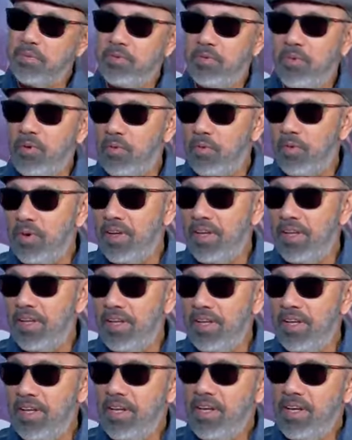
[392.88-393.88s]
years before
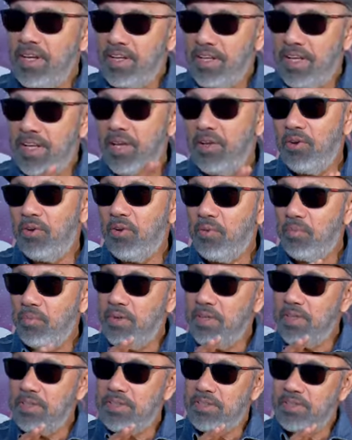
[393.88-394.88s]
only, hero
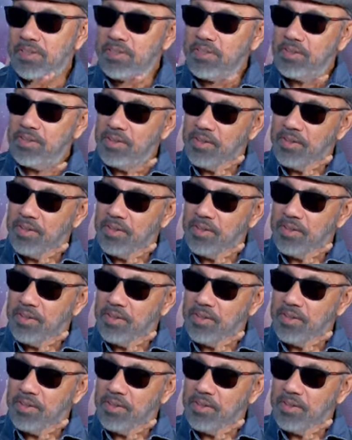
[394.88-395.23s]
means